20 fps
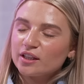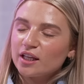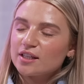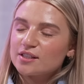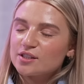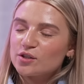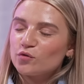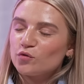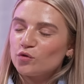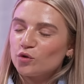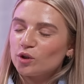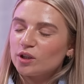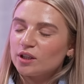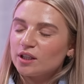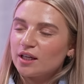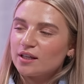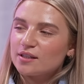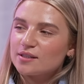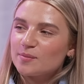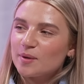that's a really
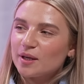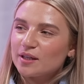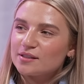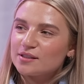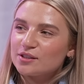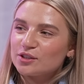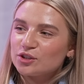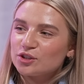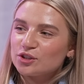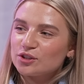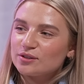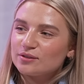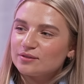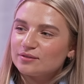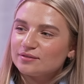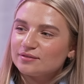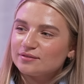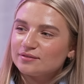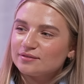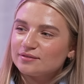nice message.
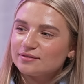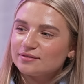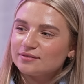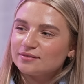Same.